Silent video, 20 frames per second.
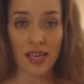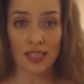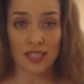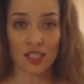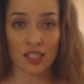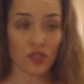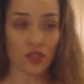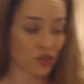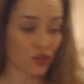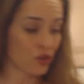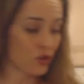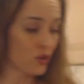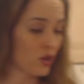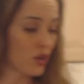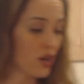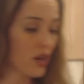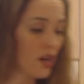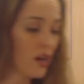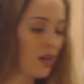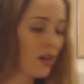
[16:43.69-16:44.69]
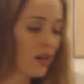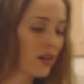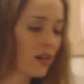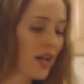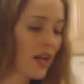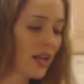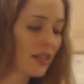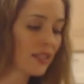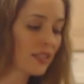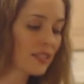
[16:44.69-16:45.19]
until you're
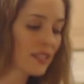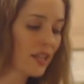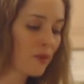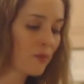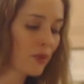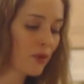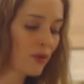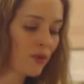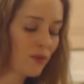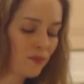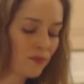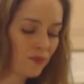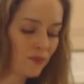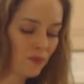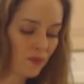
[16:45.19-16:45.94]
at the table.